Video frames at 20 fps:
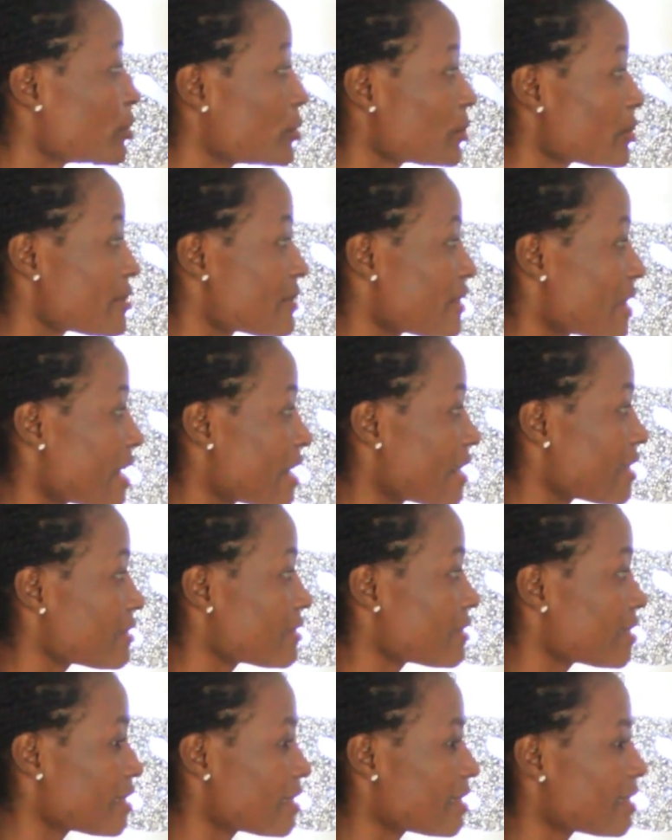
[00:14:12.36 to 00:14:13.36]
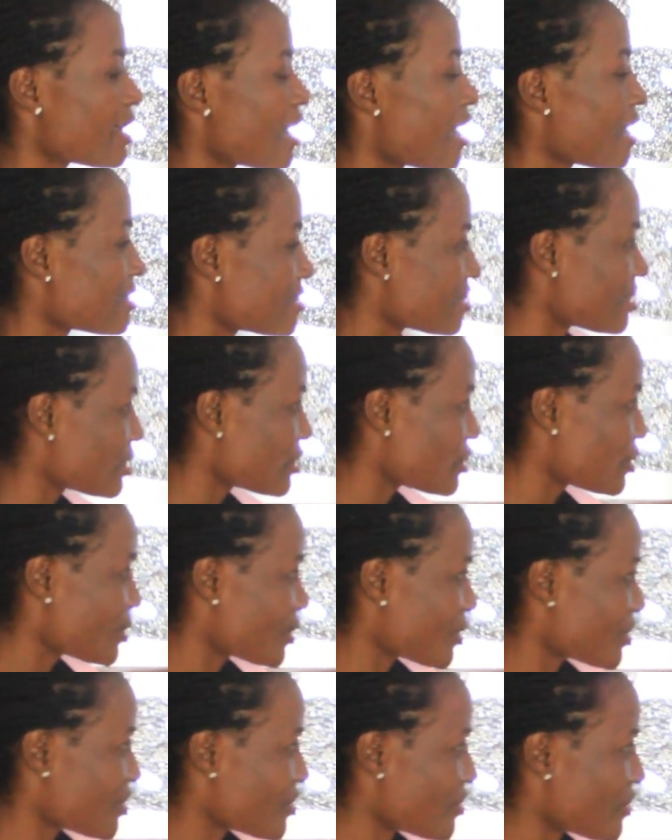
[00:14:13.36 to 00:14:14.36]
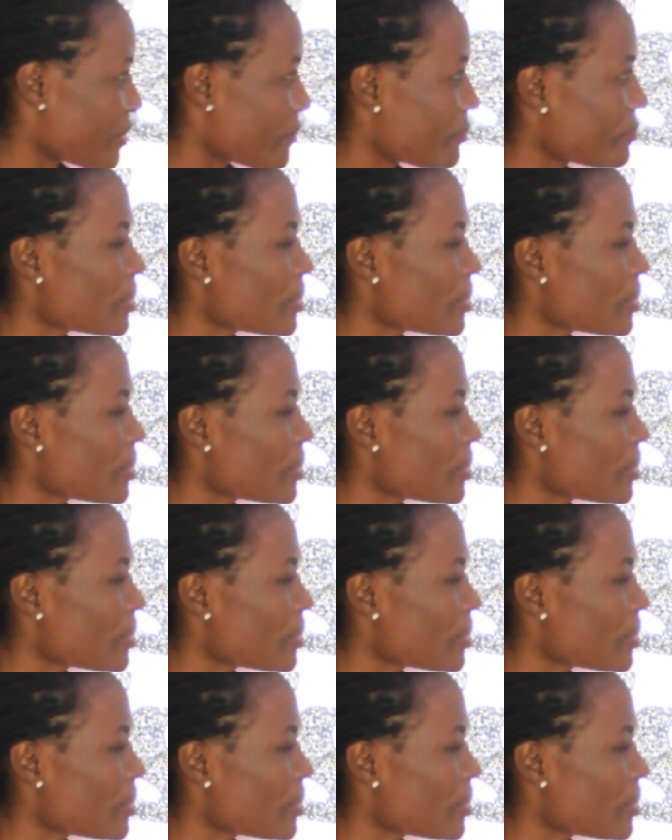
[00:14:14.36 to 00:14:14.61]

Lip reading: those that are in the acting industry.